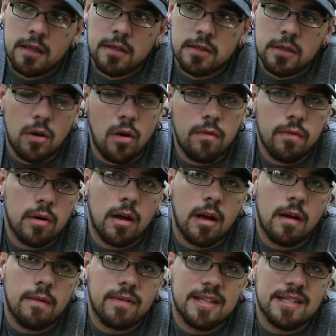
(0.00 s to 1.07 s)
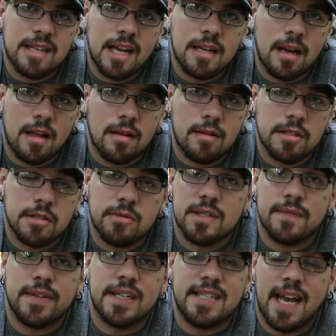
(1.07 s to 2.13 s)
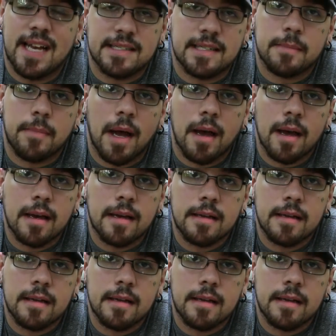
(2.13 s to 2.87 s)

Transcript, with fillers: So overall, for the $10, it was a fantastic buy.